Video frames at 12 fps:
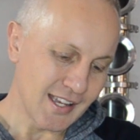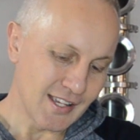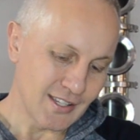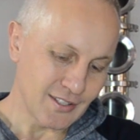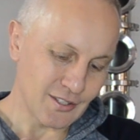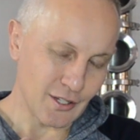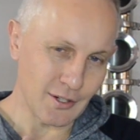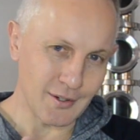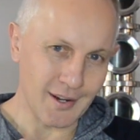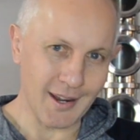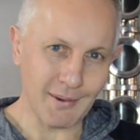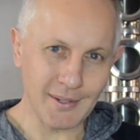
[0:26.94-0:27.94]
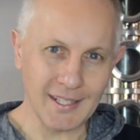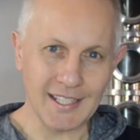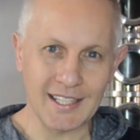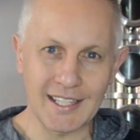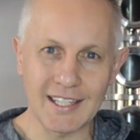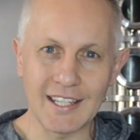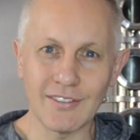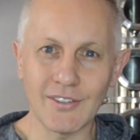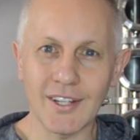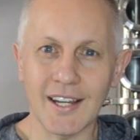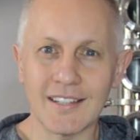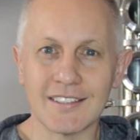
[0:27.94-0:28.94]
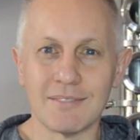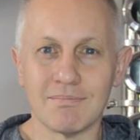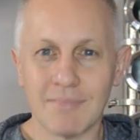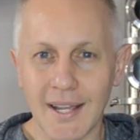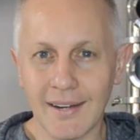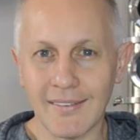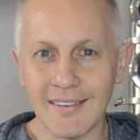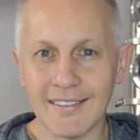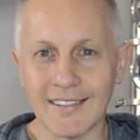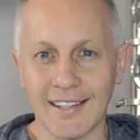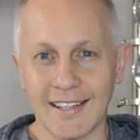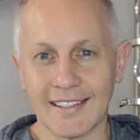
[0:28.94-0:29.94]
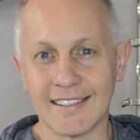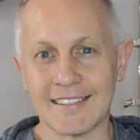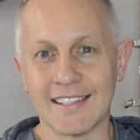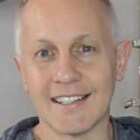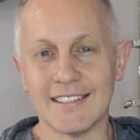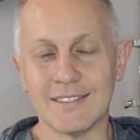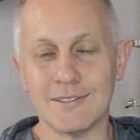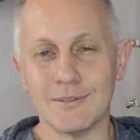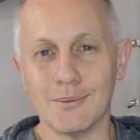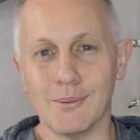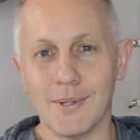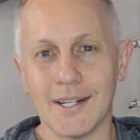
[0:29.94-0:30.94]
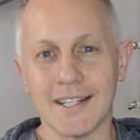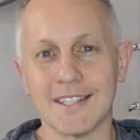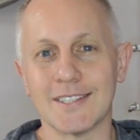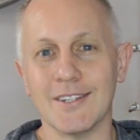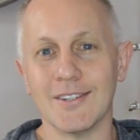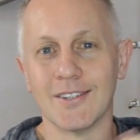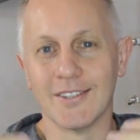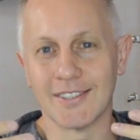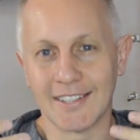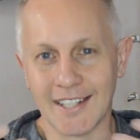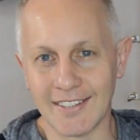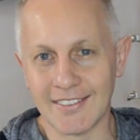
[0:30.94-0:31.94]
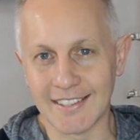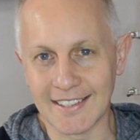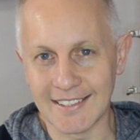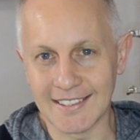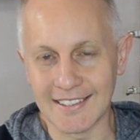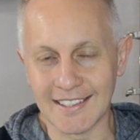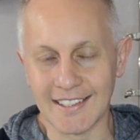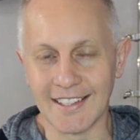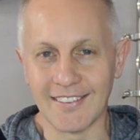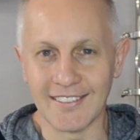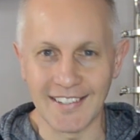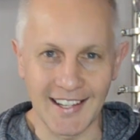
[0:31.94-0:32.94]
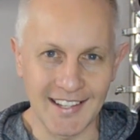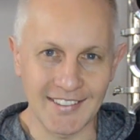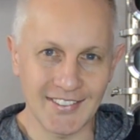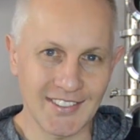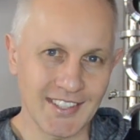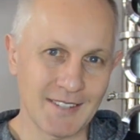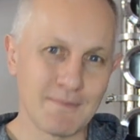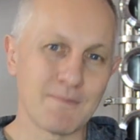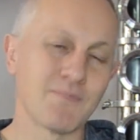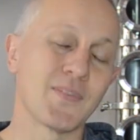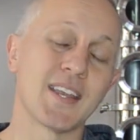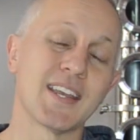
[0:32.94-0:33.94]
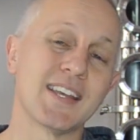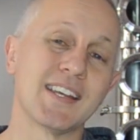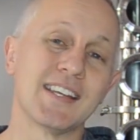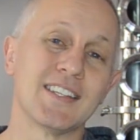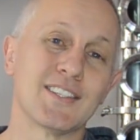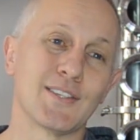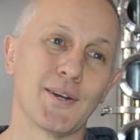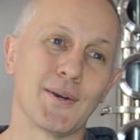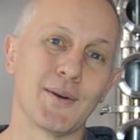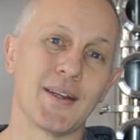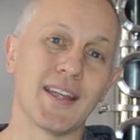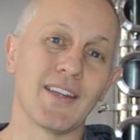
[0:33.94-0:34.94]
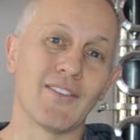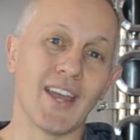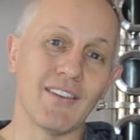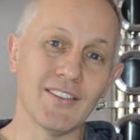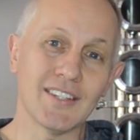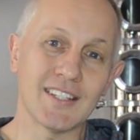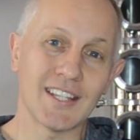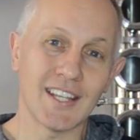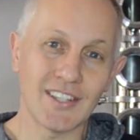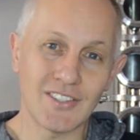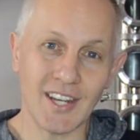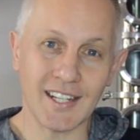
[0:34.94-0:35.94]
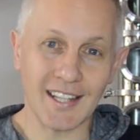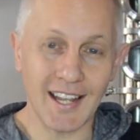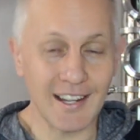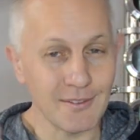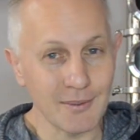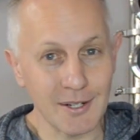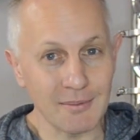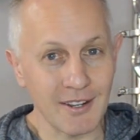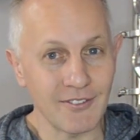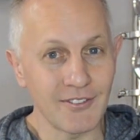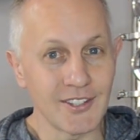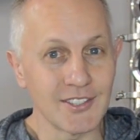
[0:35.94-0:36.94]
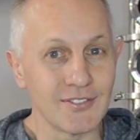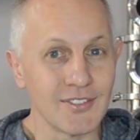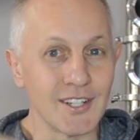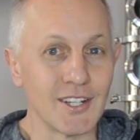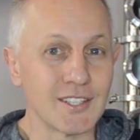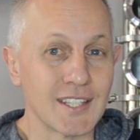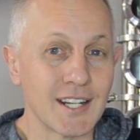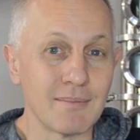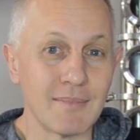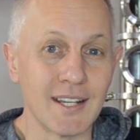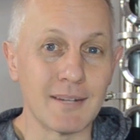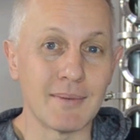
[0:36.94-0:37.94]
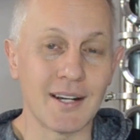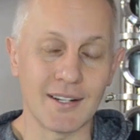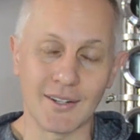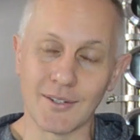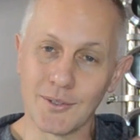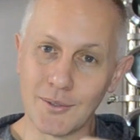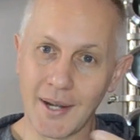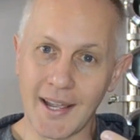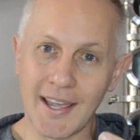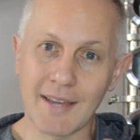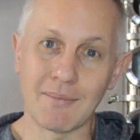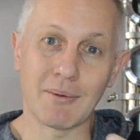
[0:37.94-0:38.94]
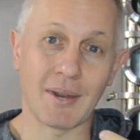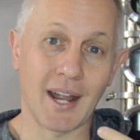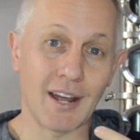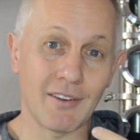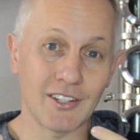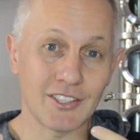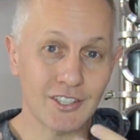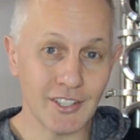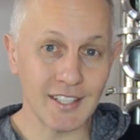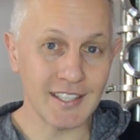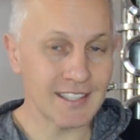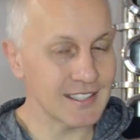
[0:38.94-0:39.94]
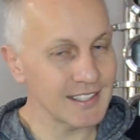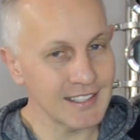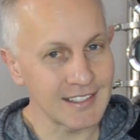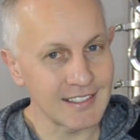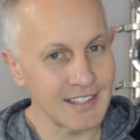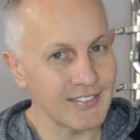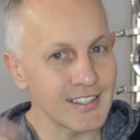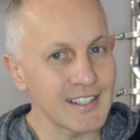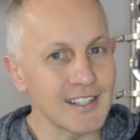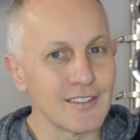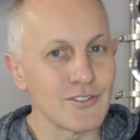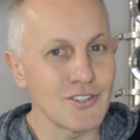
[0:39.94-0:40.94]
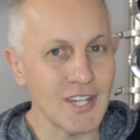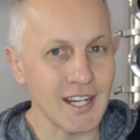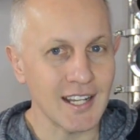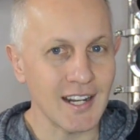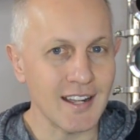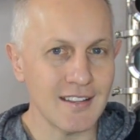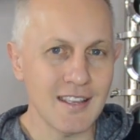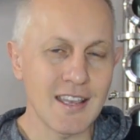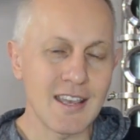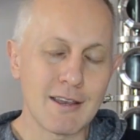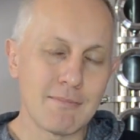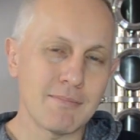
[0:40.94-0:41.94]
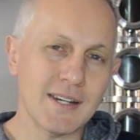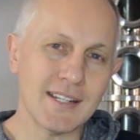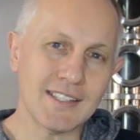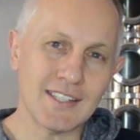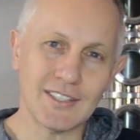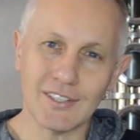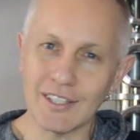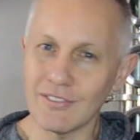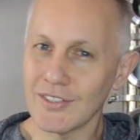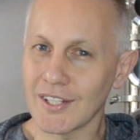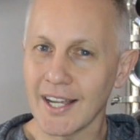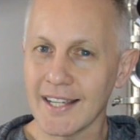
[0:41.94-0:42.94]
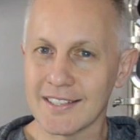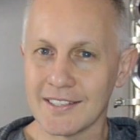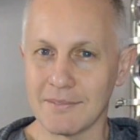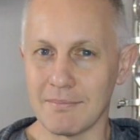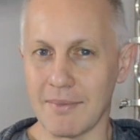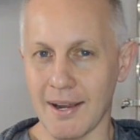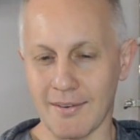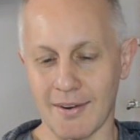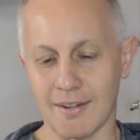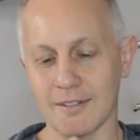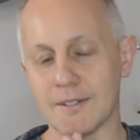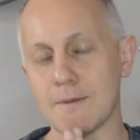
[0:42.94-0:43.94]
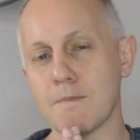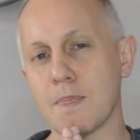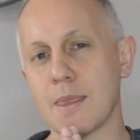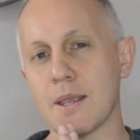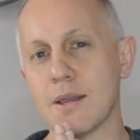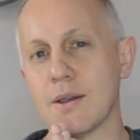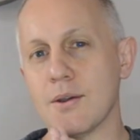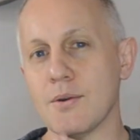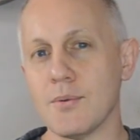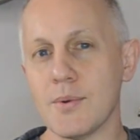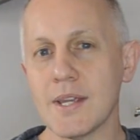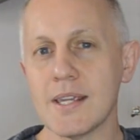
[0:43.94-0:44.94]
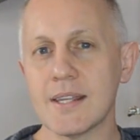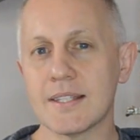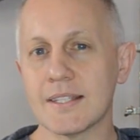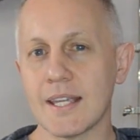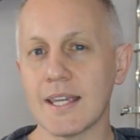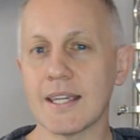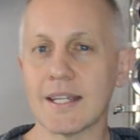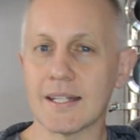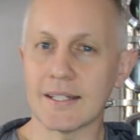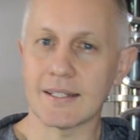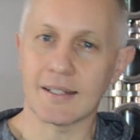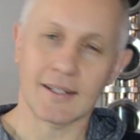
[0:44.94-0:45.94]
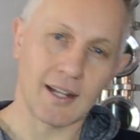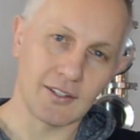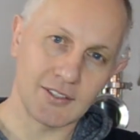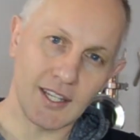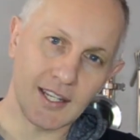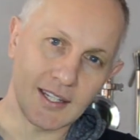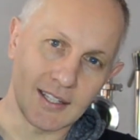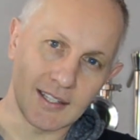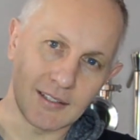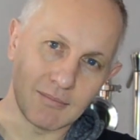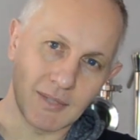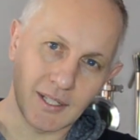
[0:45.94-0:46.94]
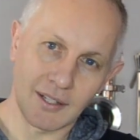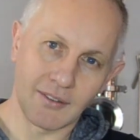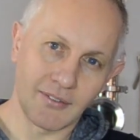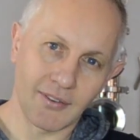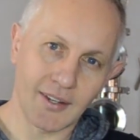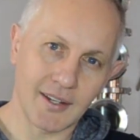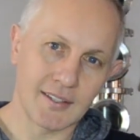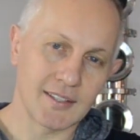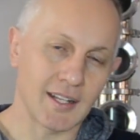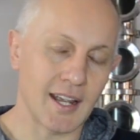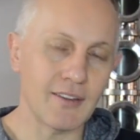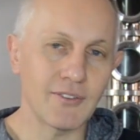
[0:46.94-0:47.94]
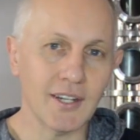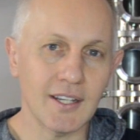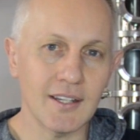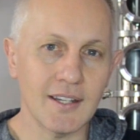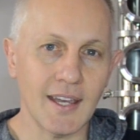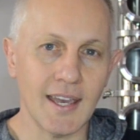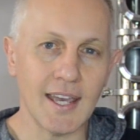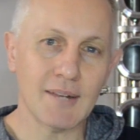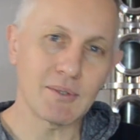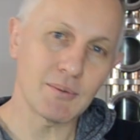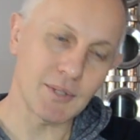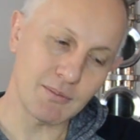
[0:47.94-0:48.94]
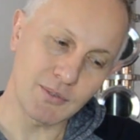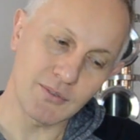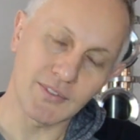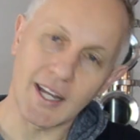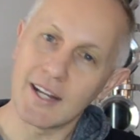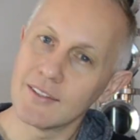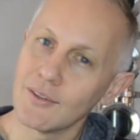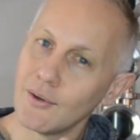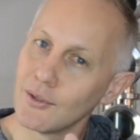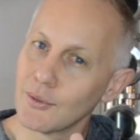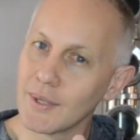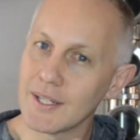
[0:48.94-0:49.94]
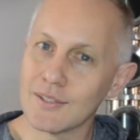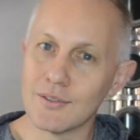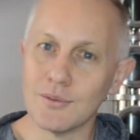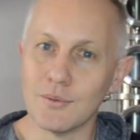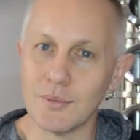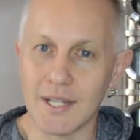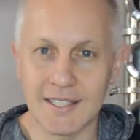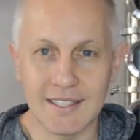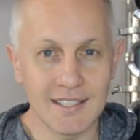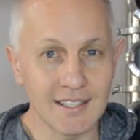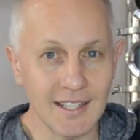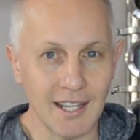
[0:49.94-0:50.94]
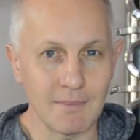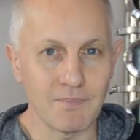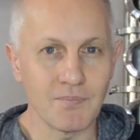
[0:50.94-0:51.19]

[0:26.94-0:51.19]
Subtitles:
So I want to give you guys some background and then tell you what is going on currently in our lives. So if you haven't checked out one of my first videos that I made about who I am and how I started distilling, definitely go check it out. But just to give you guys some background, we are staying in Gauteng here in the middle of South Africa, and we want to move down all the way to Western Cape.